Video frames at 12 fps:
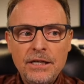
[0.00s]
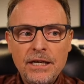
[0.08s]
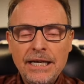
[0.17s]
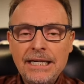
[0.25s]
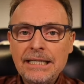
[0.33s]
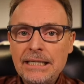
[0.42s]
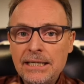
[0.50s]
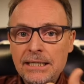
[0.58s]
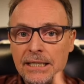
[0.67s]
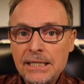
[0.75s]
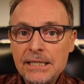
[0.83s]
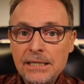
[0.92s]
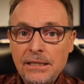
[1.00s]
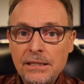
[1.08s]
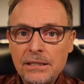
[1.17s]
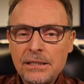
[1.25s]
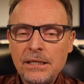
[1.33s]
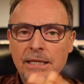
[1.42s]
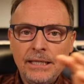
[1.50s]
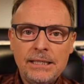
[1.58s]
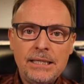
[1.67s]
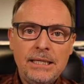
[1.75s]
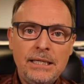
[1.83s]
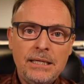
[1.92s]
and it does exist, and
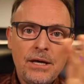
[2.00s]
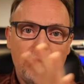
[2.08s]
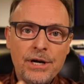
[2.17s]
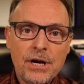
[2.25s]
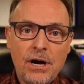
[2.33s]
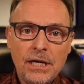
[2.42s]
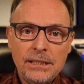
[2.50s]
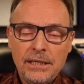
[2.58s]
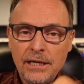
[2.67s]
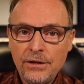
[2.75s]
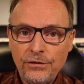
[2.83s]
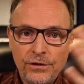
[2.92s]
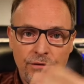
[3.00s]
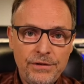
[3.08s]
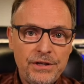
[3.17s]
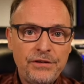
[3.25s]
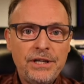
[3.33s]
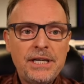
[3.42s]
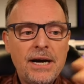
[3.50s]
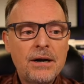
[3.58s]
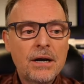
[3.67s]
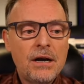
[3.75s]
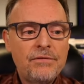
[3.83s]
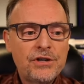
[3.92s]
it's in the context of this entire
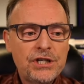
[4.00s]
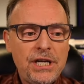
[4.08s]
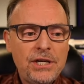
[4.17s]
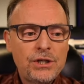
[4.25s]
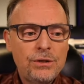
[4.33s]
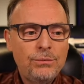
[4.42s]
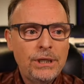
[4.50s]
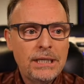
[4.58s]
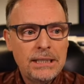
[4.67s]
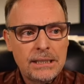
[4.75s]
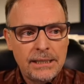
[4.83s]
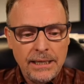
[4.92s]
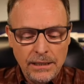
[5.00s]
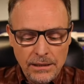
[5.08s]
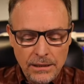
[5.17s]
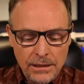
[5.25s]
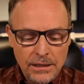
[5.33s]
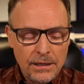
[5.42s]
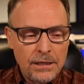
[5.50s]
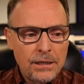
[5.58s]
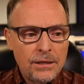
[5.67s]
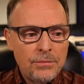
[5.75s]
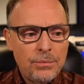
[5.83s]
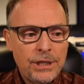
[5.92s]
conversation, we can say,
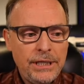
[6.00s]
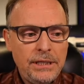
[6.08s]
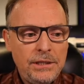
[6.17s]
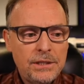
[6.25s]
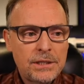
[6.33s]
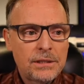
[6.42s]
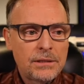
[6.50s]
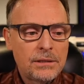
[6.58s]
please.